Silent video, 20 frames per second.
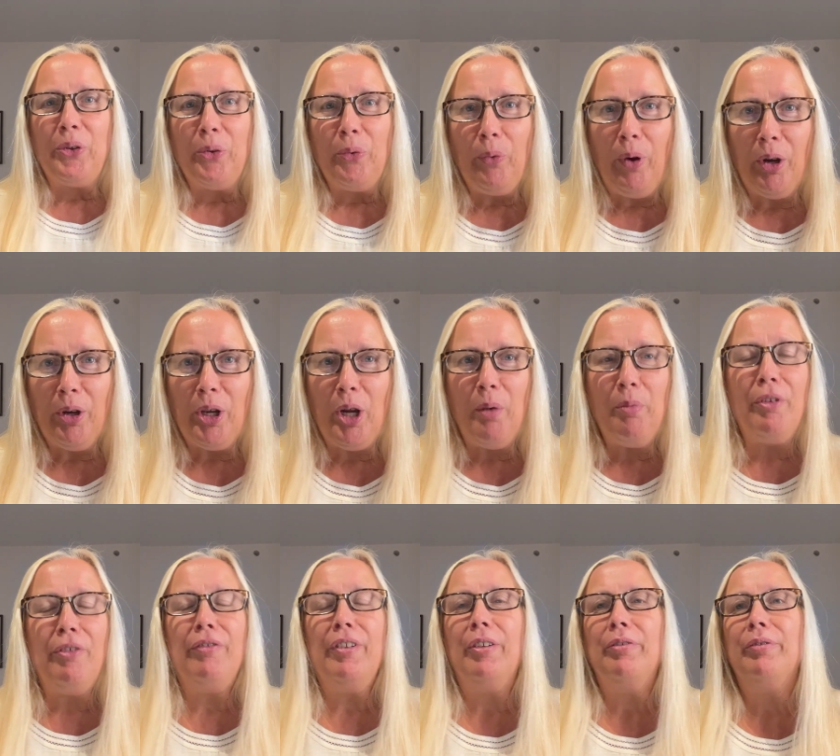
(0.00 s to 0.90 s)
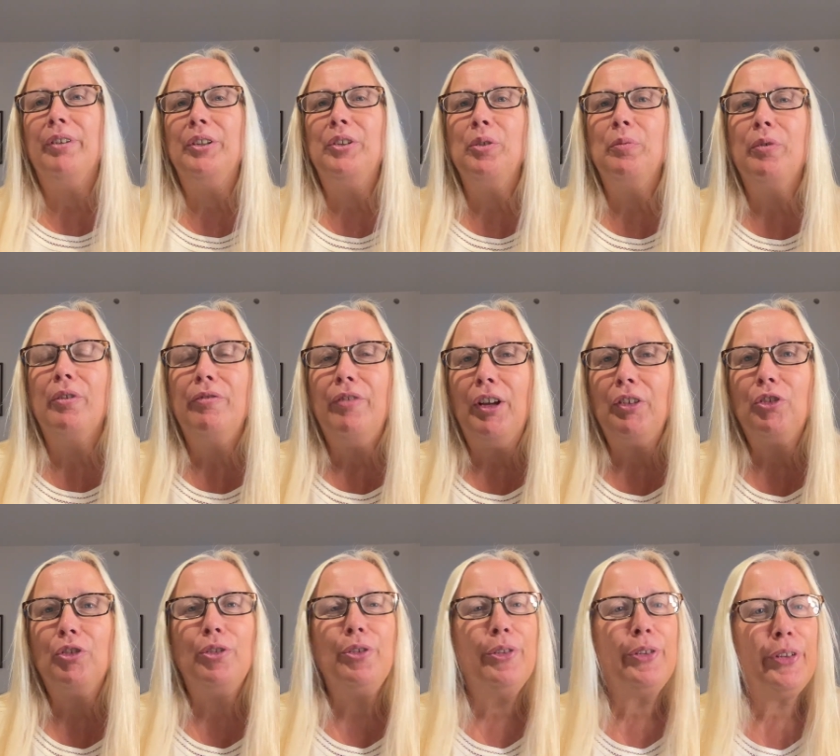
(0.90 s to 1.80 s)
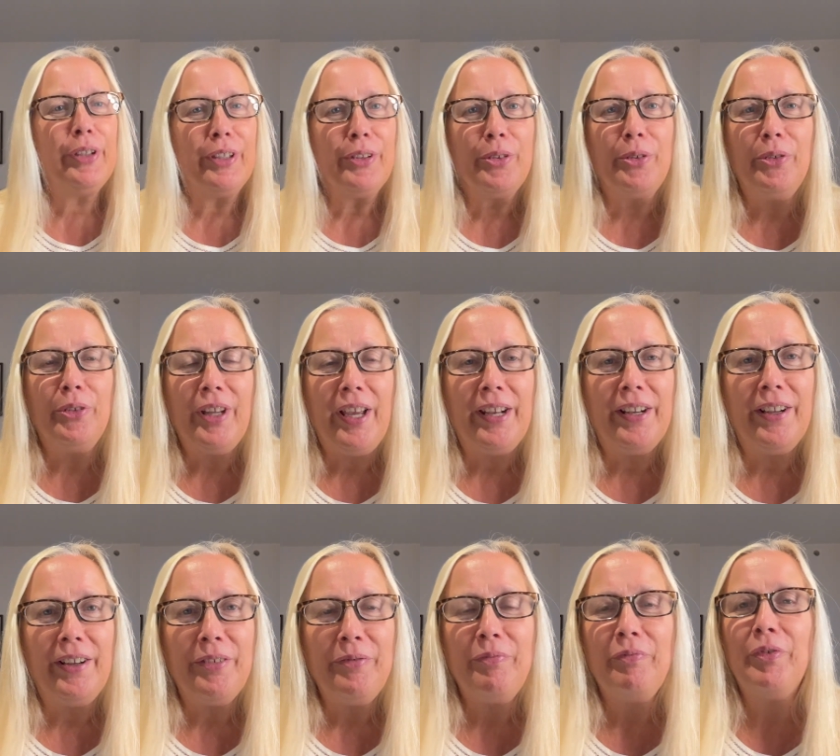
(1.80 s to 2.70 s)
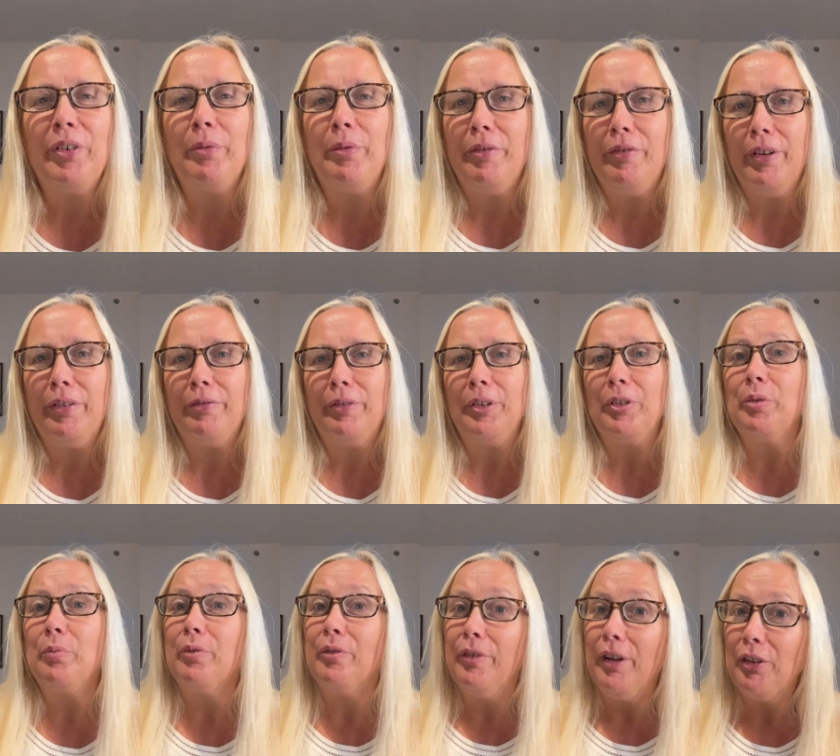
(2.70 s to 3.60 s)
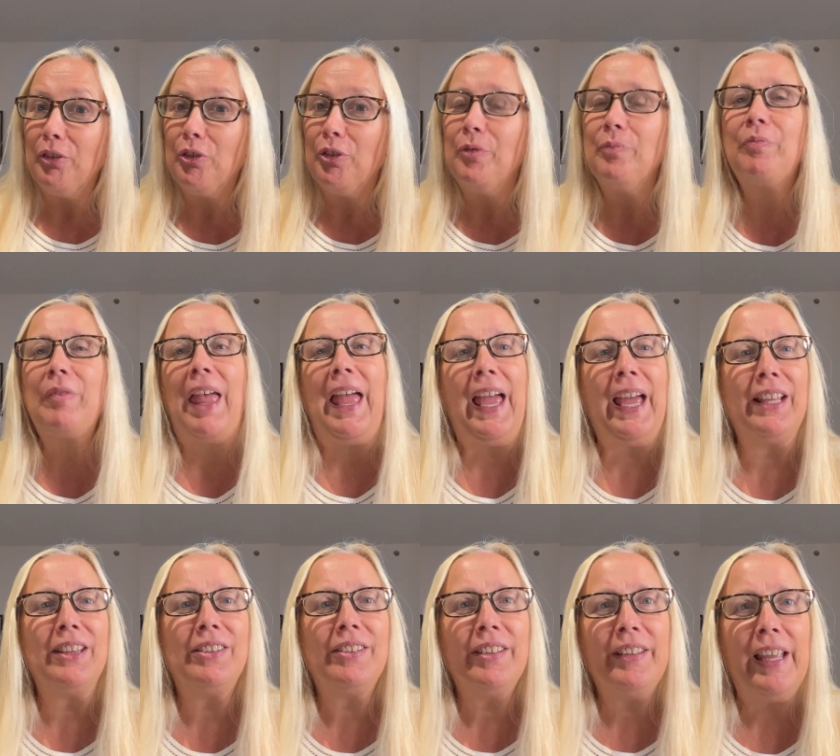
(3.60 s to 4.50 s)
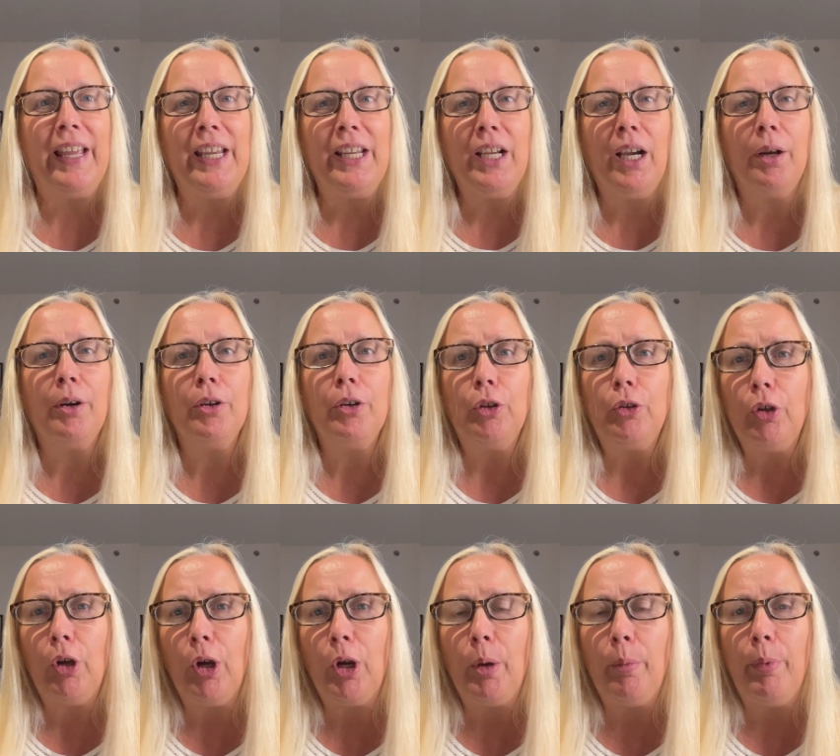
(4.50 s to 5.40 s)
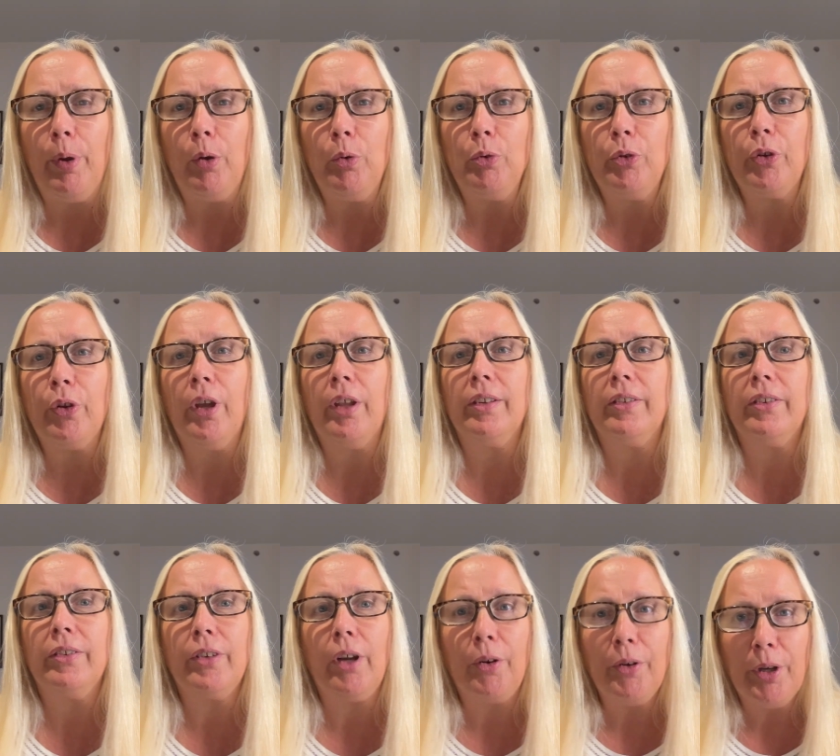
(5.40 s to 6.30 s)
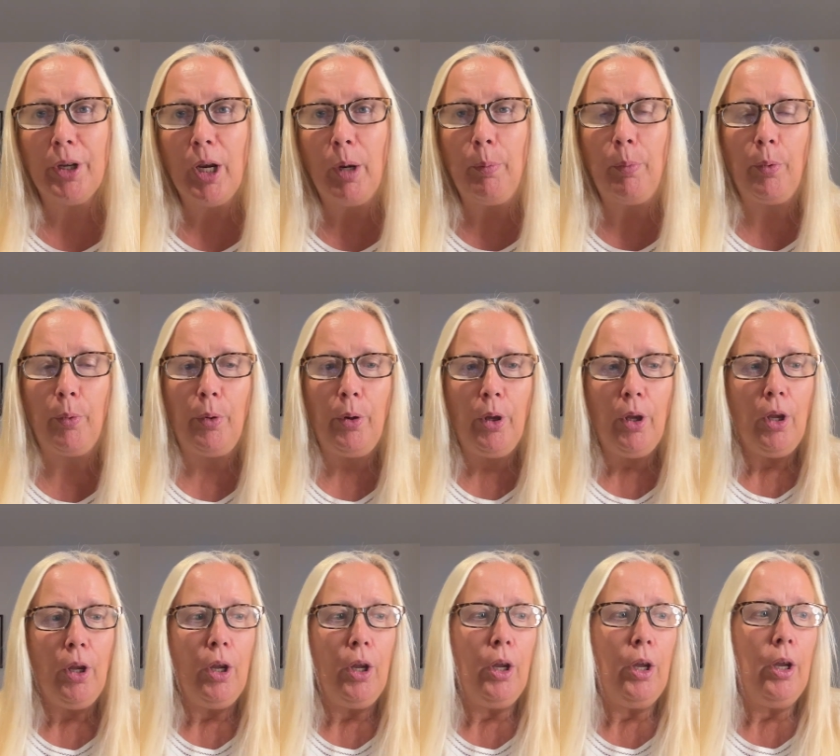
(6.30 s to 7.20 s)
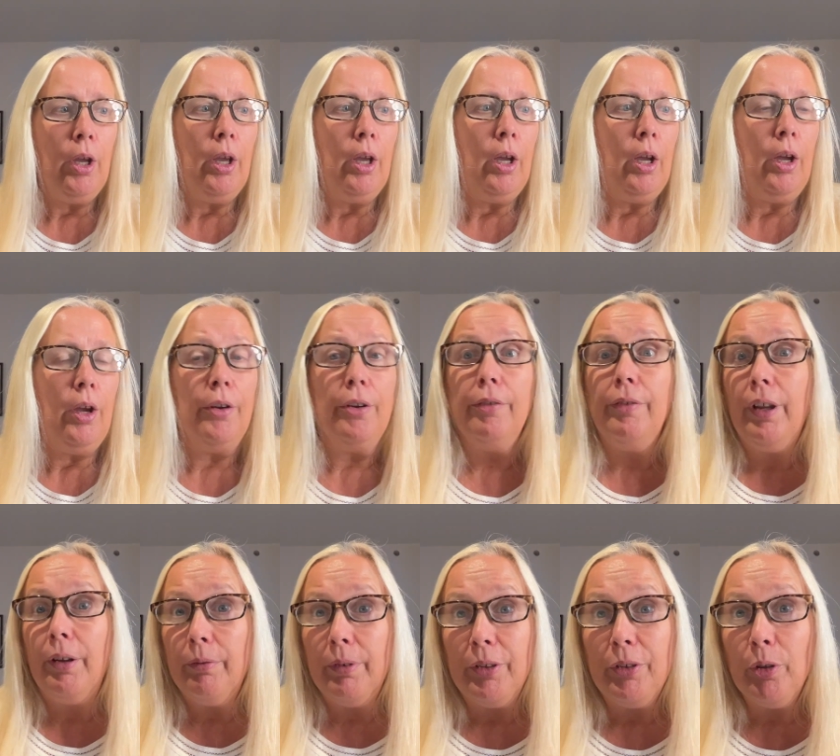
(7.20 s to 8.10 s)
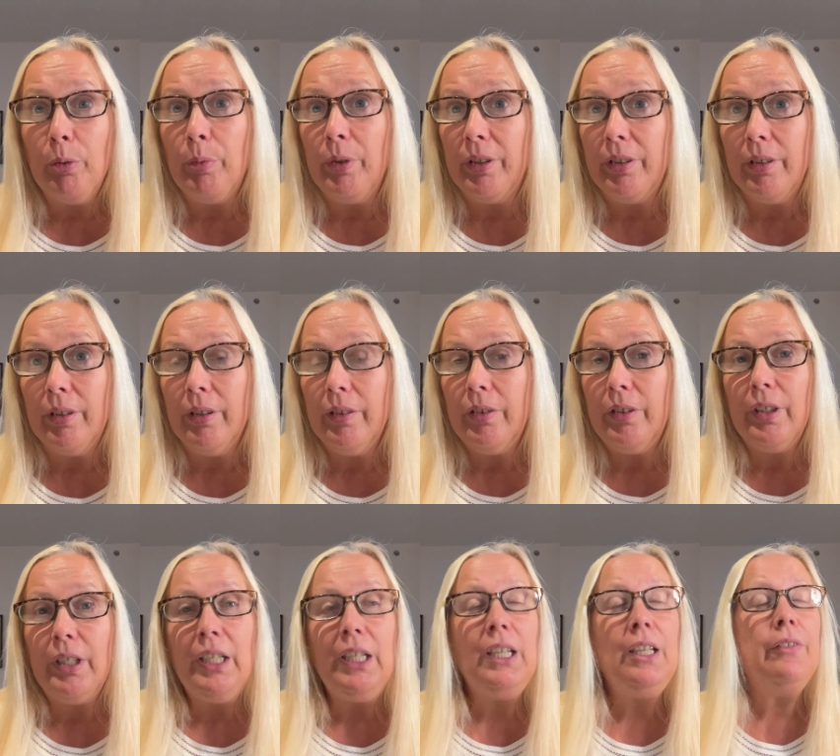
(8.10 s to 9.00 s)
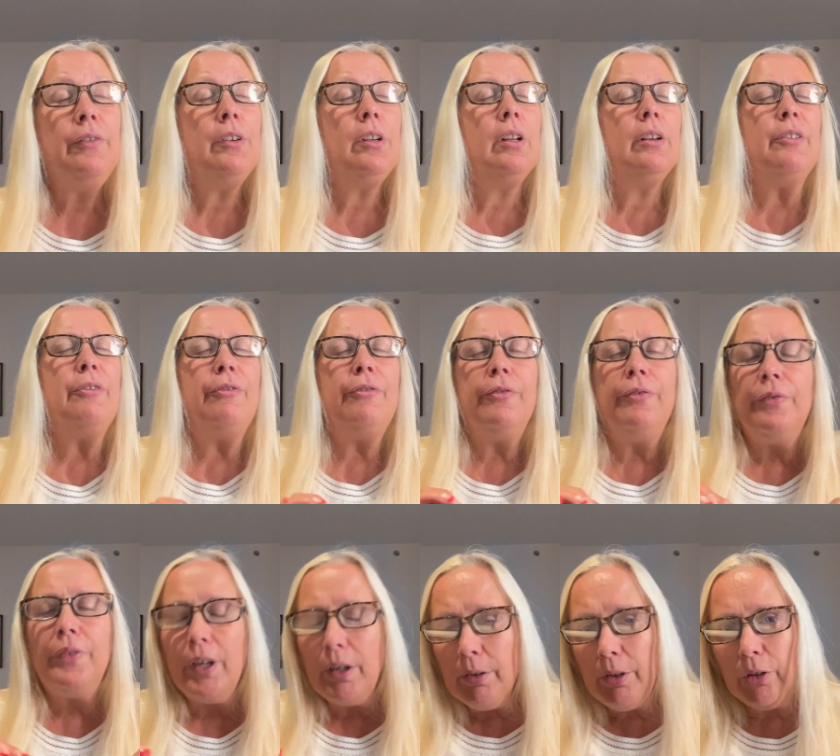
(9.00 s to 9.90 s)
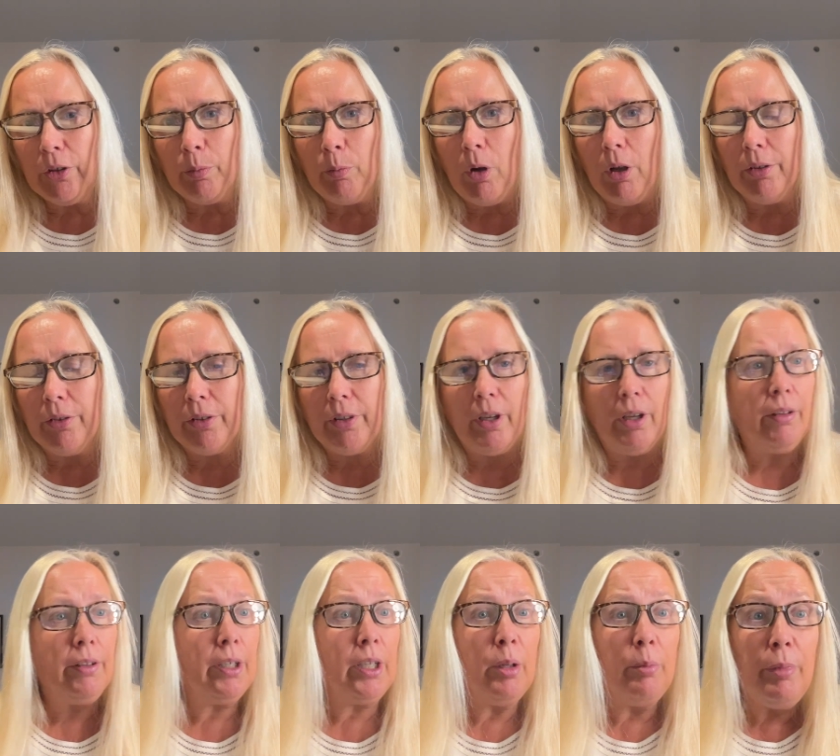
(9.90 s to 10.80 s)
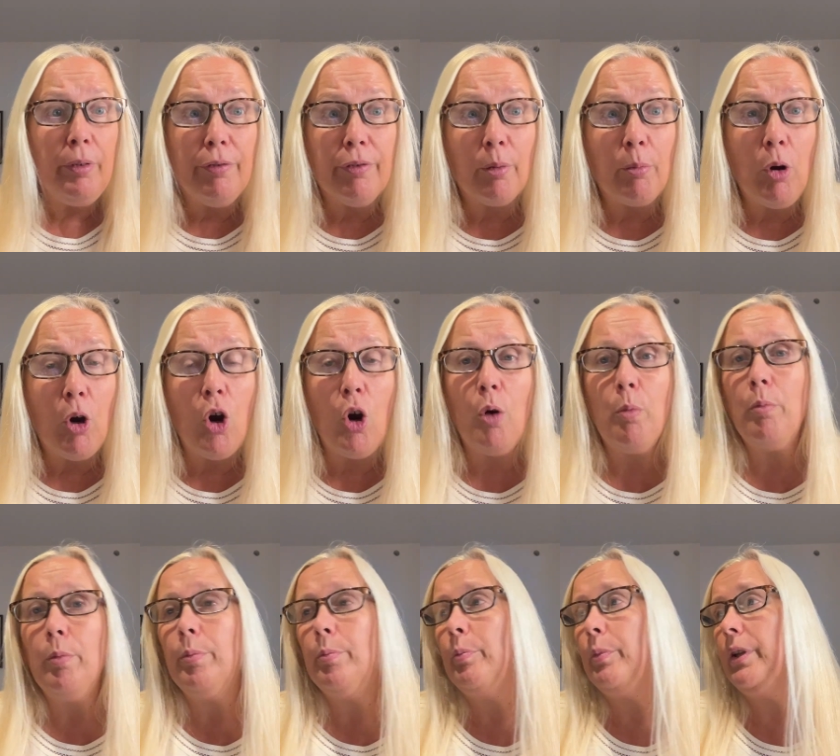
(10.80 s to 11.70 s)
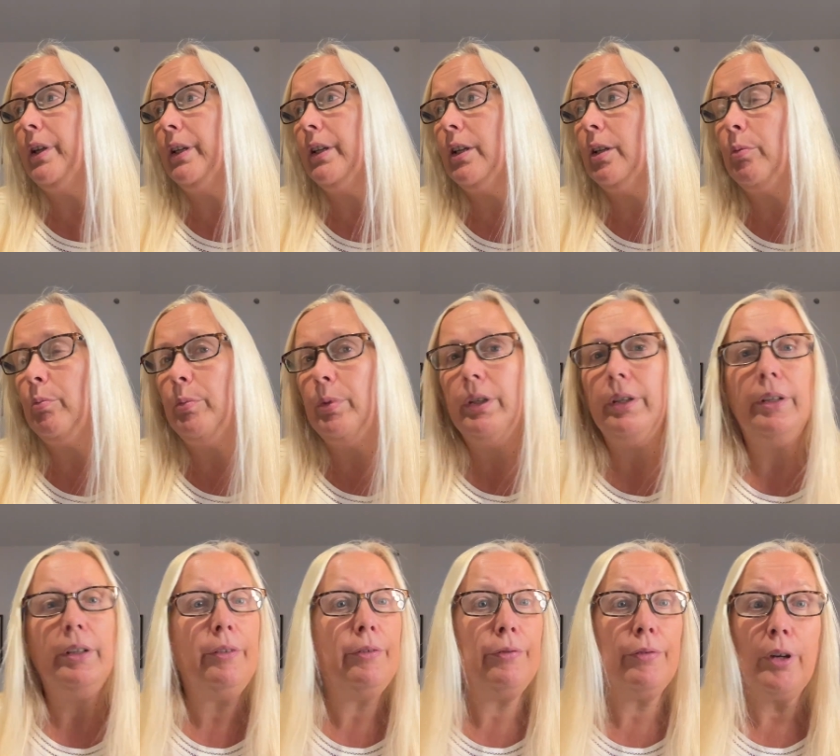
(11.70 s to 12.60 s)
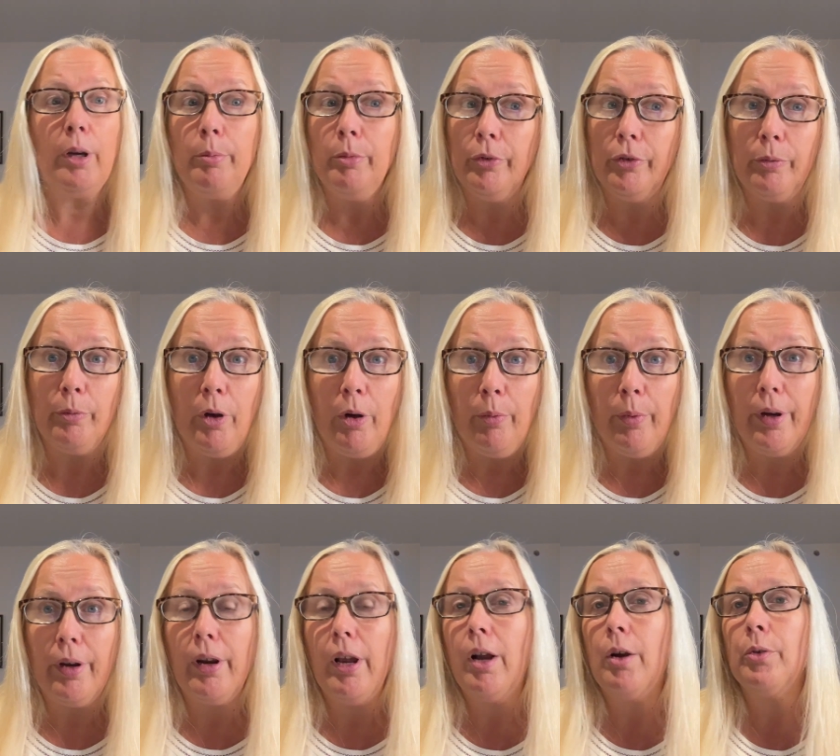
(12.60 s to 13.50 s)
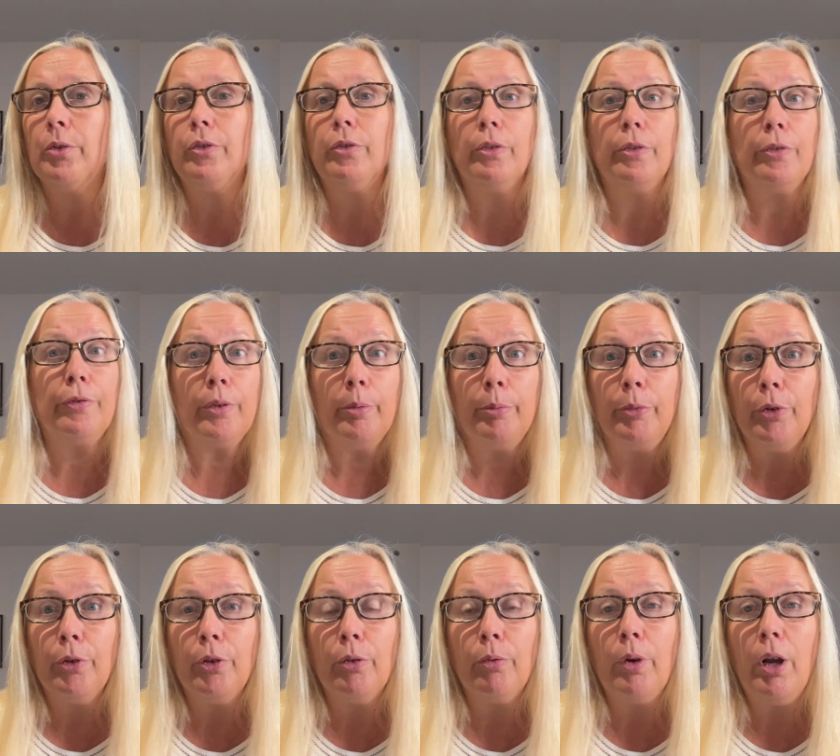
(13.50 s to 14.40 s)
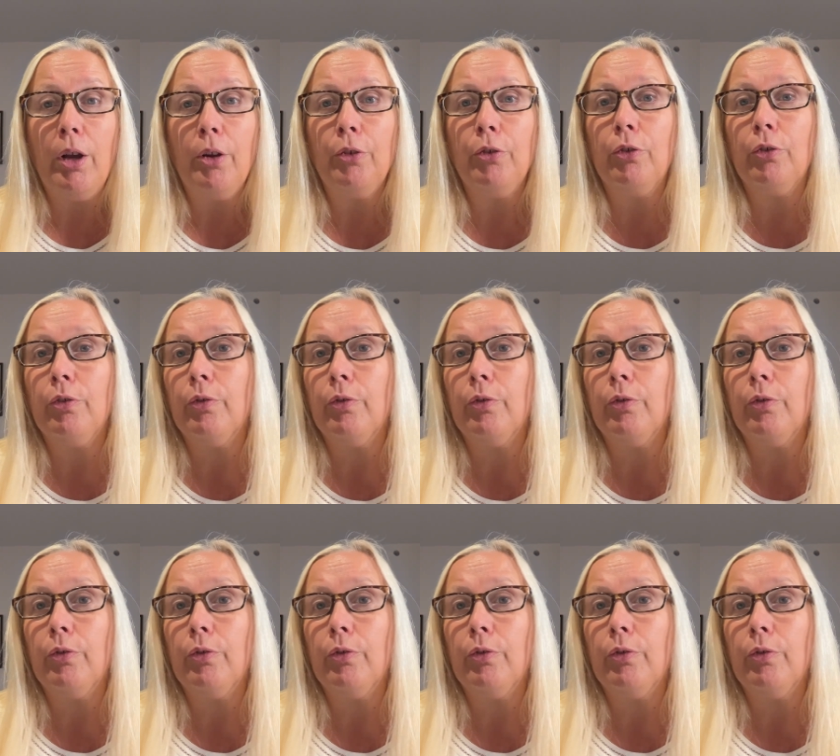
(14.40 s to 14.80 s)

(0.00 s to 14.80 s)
Welcome, event rental professionals. It's Susanna from Event Rental Professional, and today I'm going to talk about starting up an event rental business, even on a very small scale. It can be from home, it can be from a small warehouse or from your garage,